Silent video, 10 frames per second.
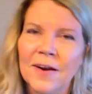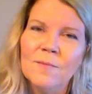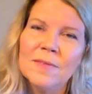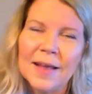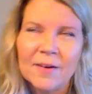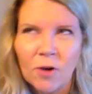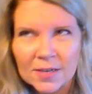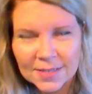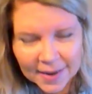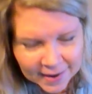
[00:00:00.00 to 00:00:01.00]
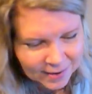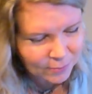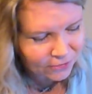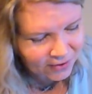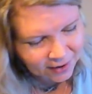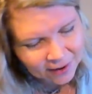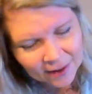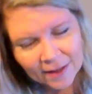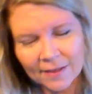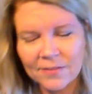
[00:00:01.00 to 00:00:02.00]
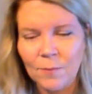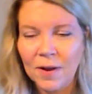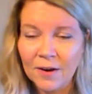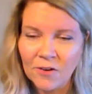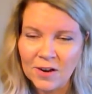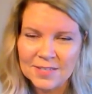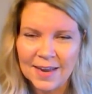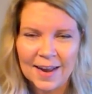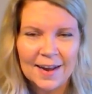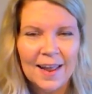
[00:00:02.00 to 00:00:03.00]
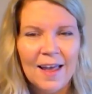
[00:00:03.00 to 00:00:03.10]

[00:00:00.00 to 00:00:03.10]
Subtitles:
I'm like cross-legged and moving, so I'm not cross-legged.